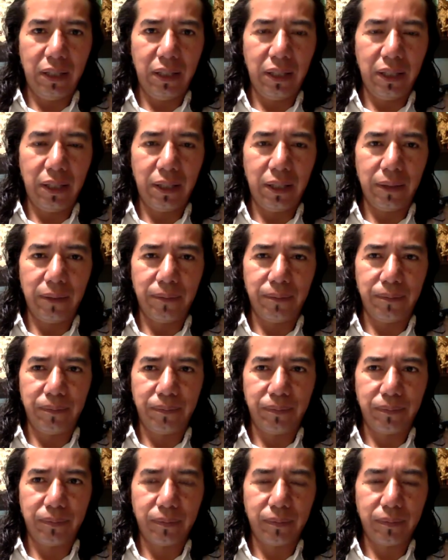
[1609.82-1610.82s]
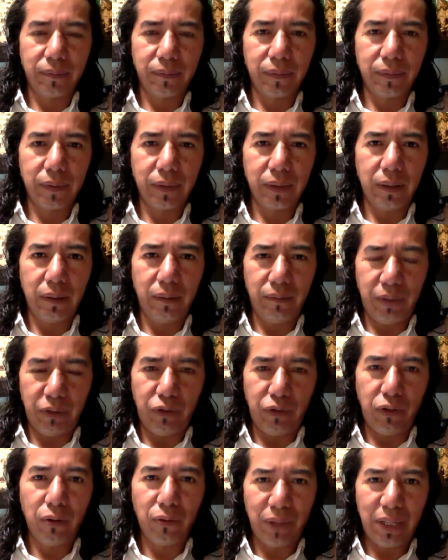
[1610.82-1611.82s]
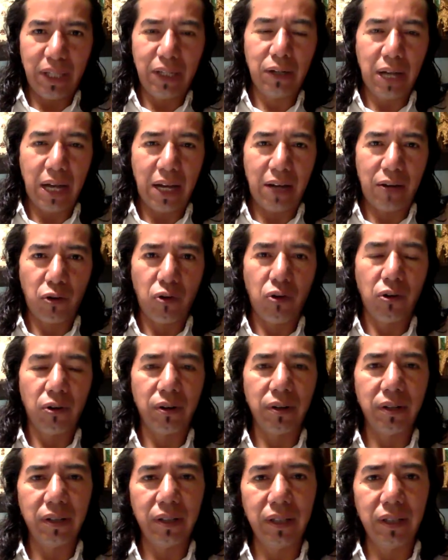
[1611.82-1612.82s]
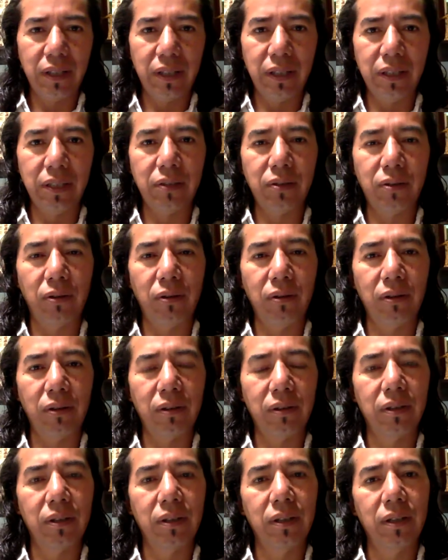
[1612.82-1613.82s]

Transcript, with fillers: the before being a corn is called